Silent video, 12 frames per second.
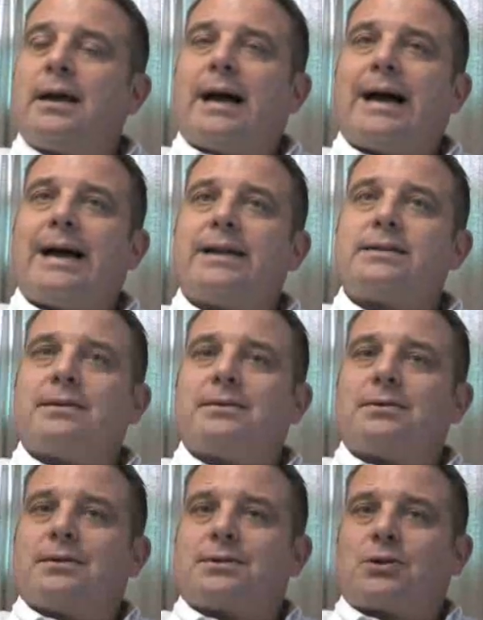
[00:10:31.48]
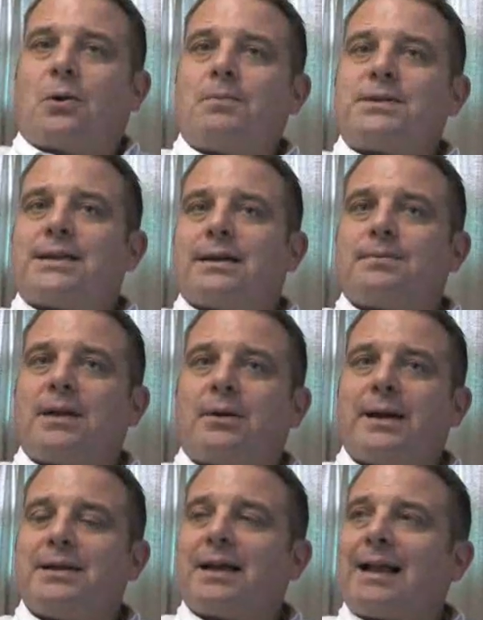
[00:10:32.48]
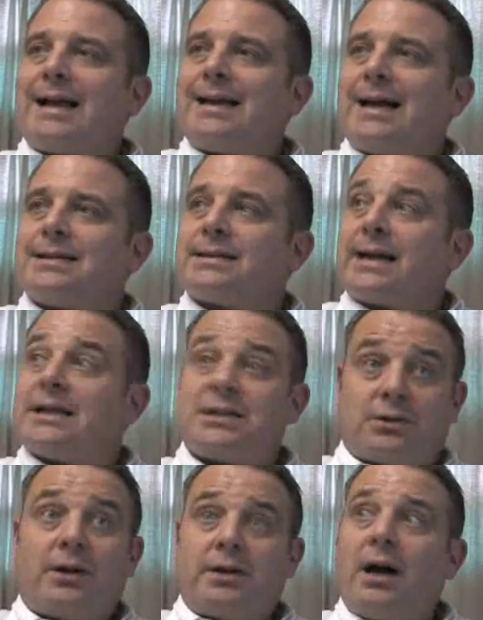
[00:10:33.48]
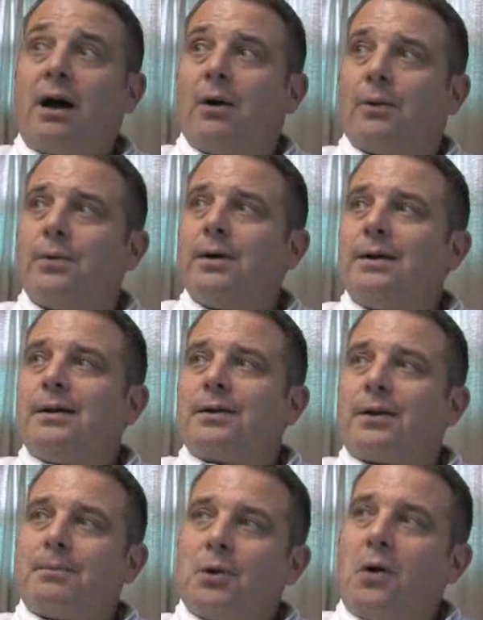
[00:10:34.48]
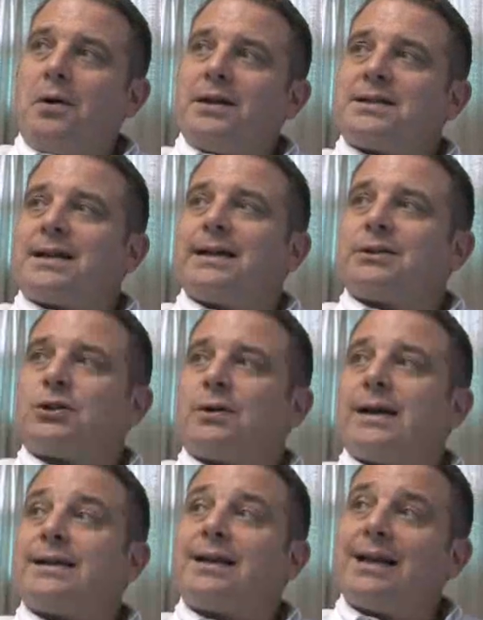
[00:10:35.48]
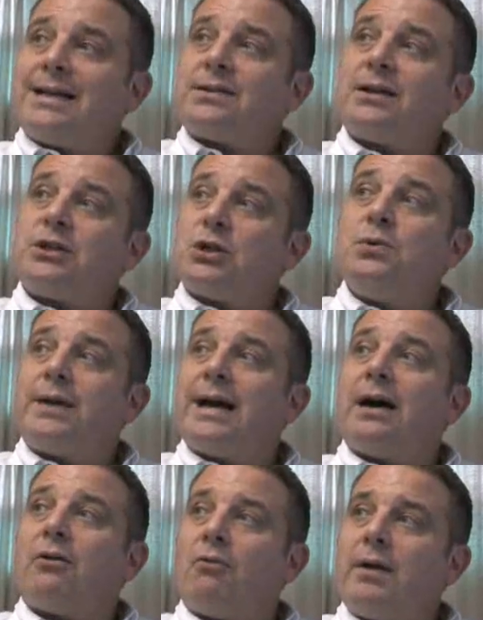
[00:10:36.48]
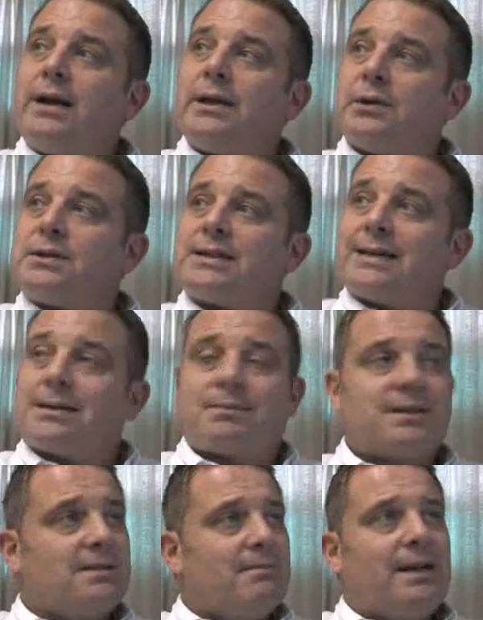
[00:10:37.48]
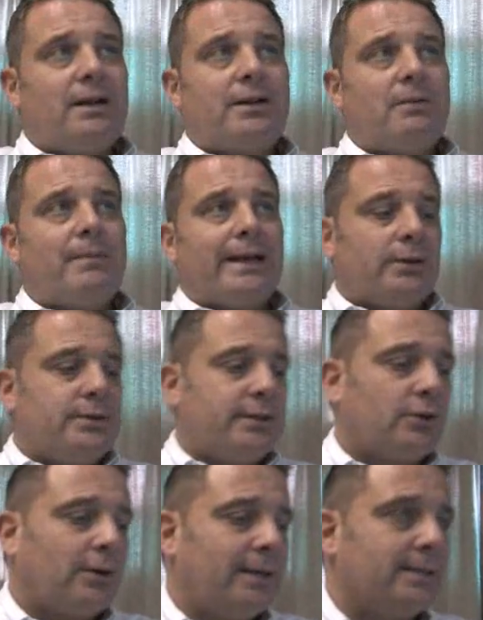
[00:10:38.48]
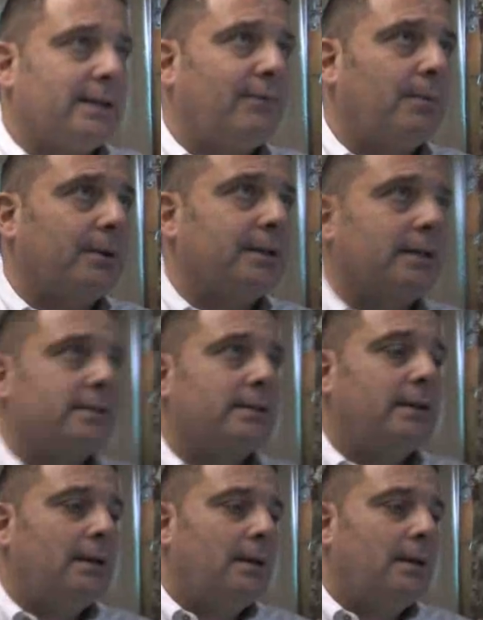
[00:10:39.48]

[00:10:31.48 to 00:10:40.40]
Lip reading: And as Tom said, in the Gladiators case, because I know that I'm not going to take the trade unless I do get a really good setup. Doesn't mean I don't make losing trades, everybody does.